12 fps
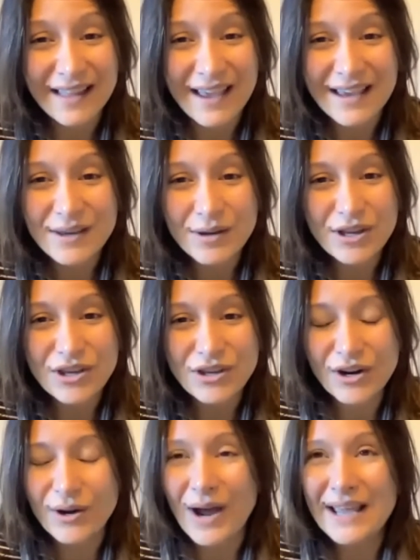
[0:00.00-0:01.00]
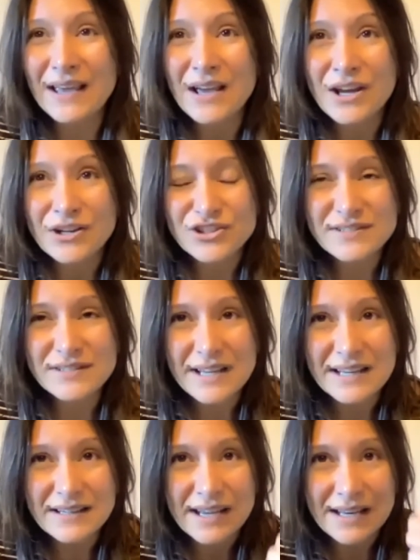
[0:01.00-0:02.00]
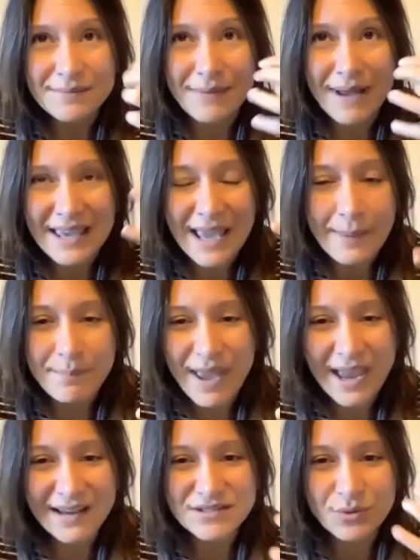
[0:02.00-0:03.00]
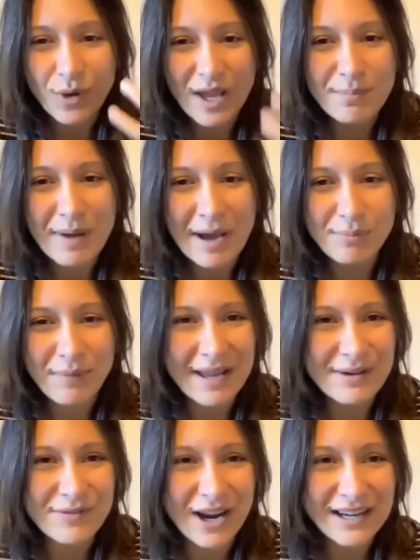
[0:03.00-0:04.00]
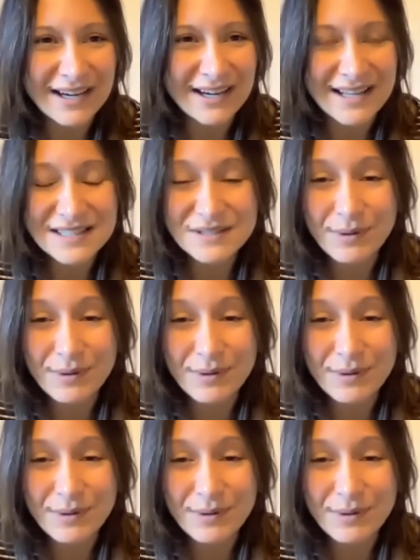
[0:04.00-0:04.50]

I just in my campaign to wipe out my Iranianness,